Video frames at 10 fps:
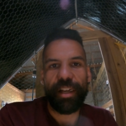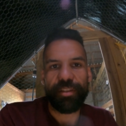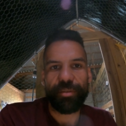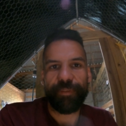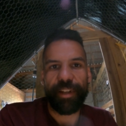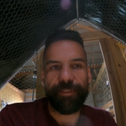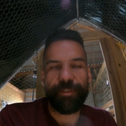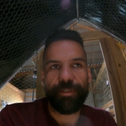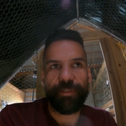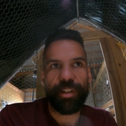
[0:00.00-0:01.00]
So we've got a
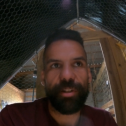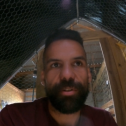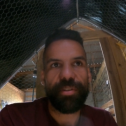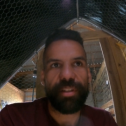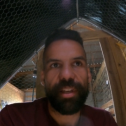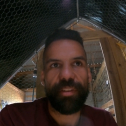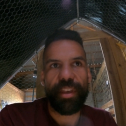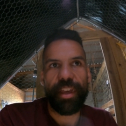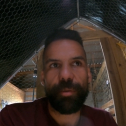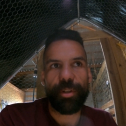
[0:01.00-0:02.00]
few of those, and
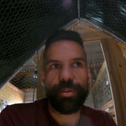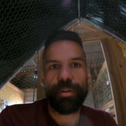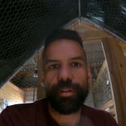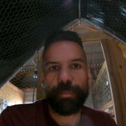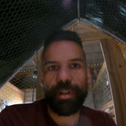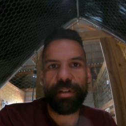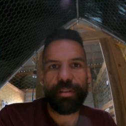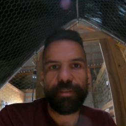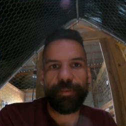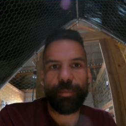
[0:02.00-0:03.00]
then when you order
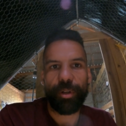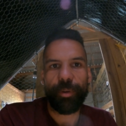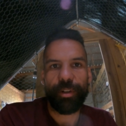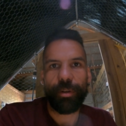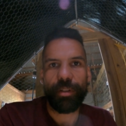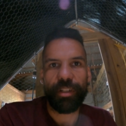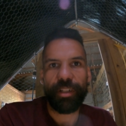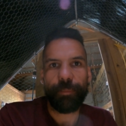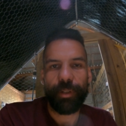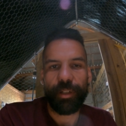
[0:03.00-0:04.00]
birds from where we ordered
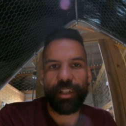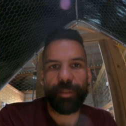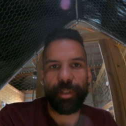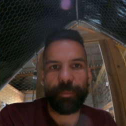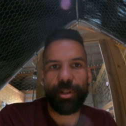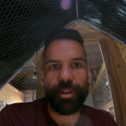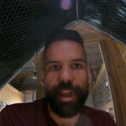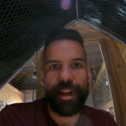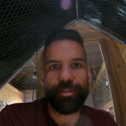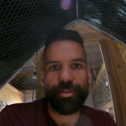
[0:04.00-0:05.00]
them, McMurray
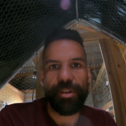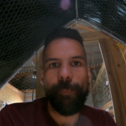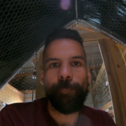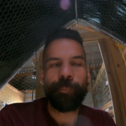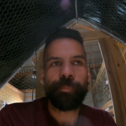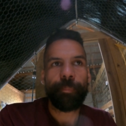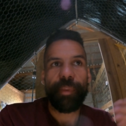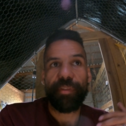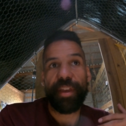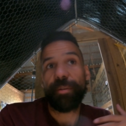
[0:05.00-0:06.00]
Hatchery,
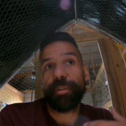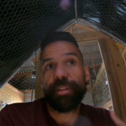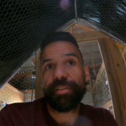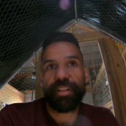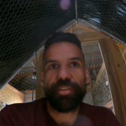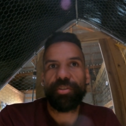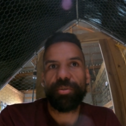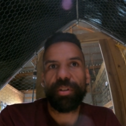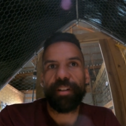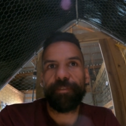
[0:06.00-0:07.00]
they will send
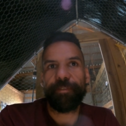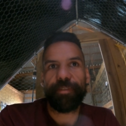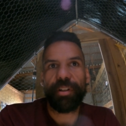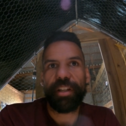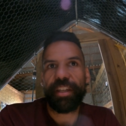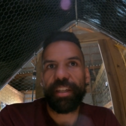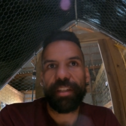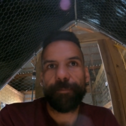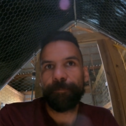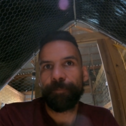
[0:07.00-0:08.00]
you a
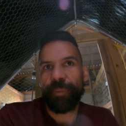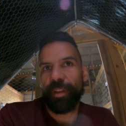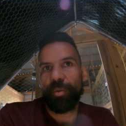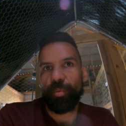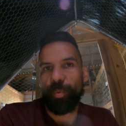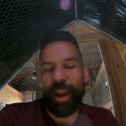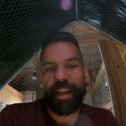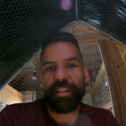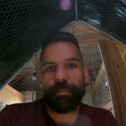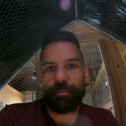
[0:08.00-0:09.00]
free
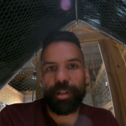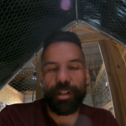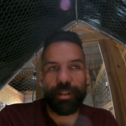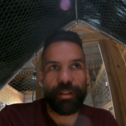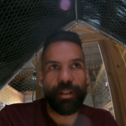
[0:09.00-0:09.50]
random bird.